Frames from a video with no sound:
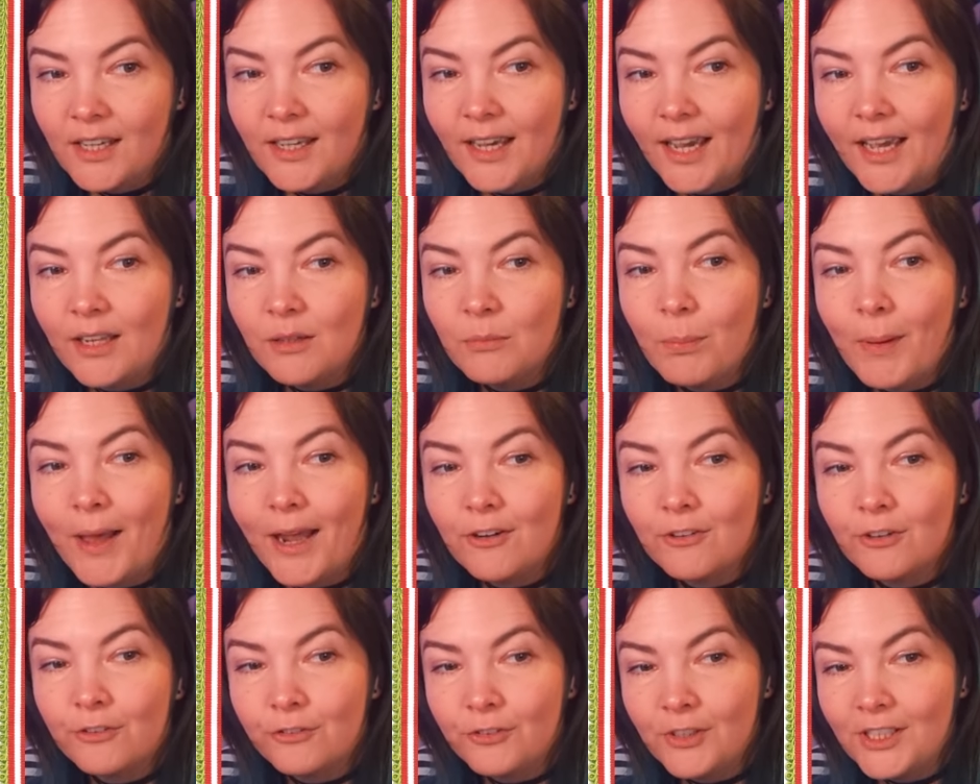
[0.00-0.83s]
and
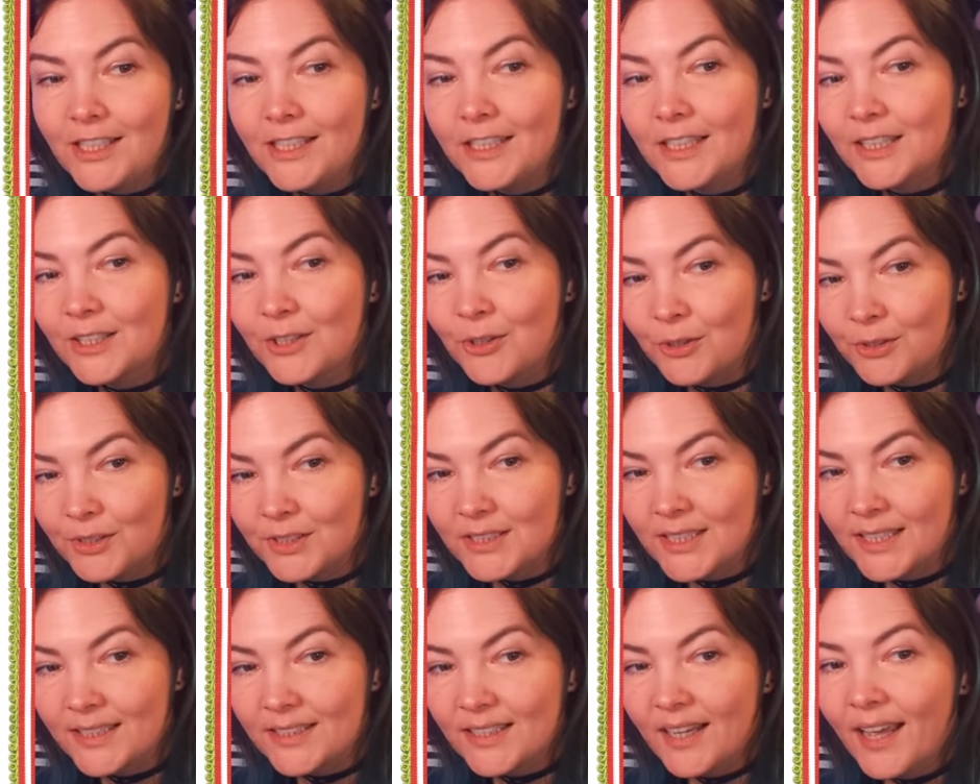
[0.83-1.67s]
paraphilia
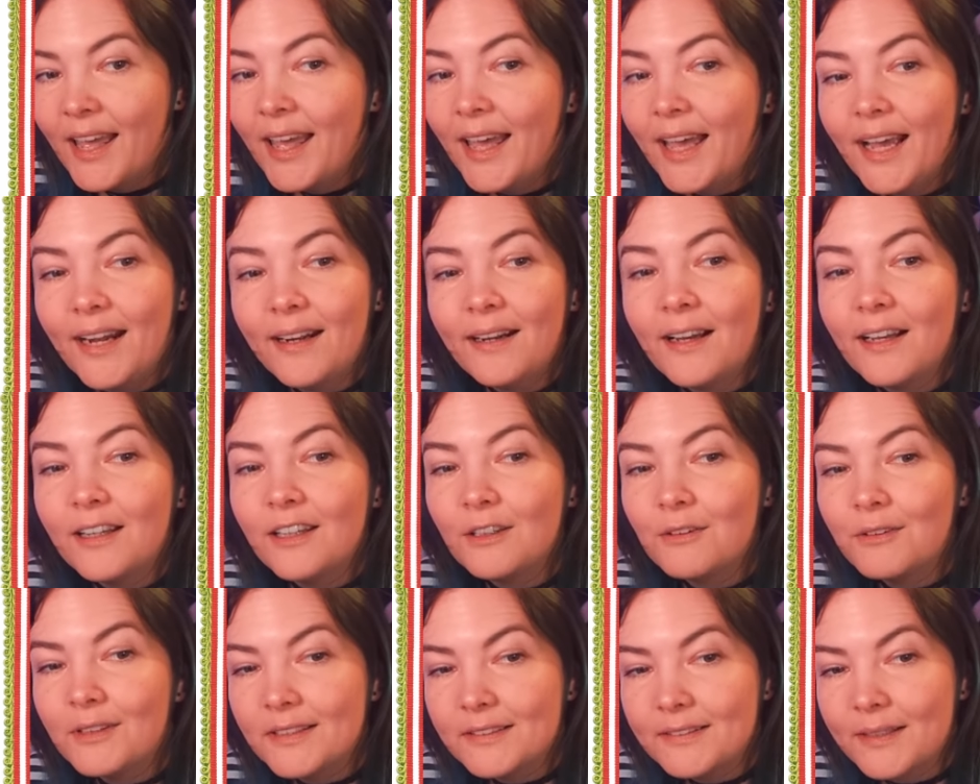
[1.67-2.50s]
content, and
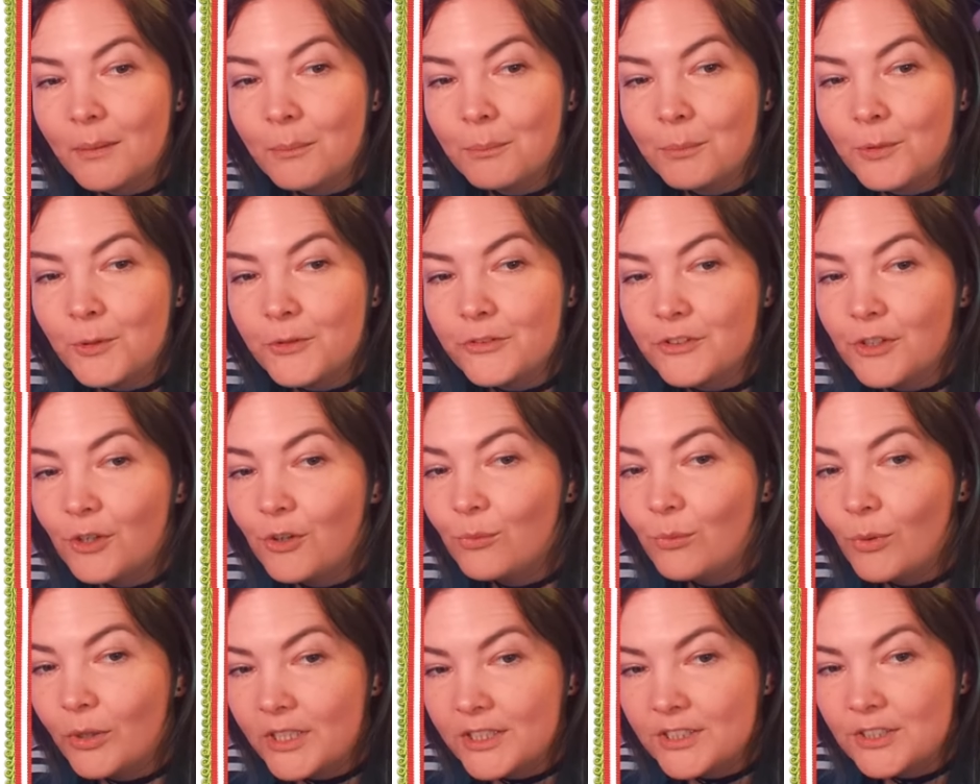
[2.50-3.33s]
other examples
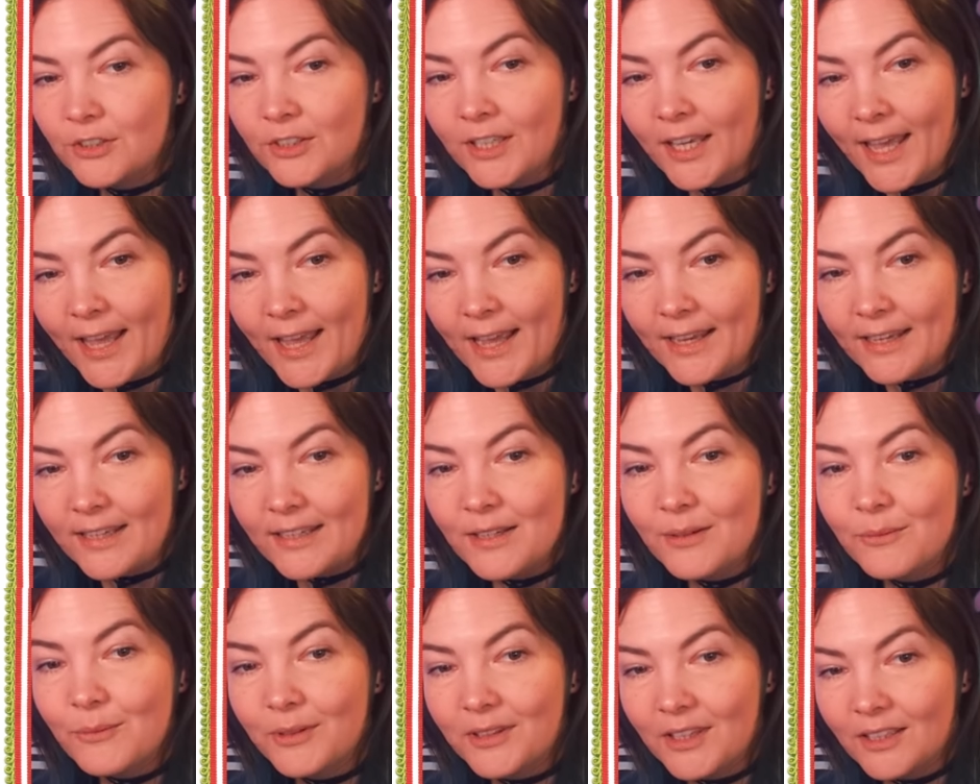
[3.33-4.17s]
of what is okay
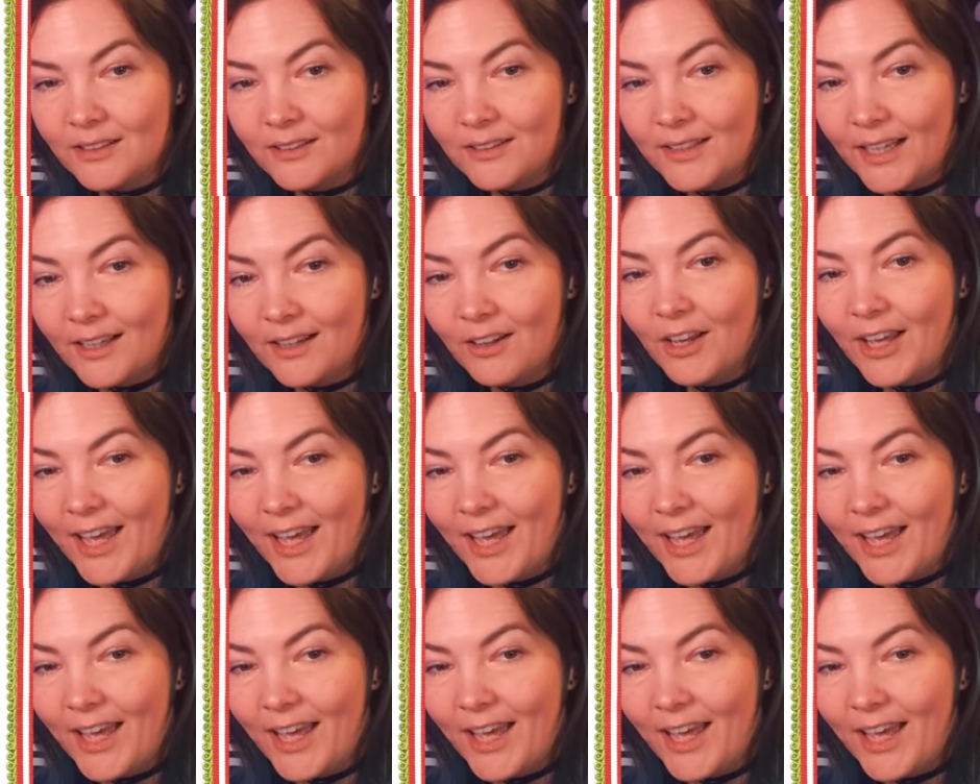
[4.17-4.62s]
with an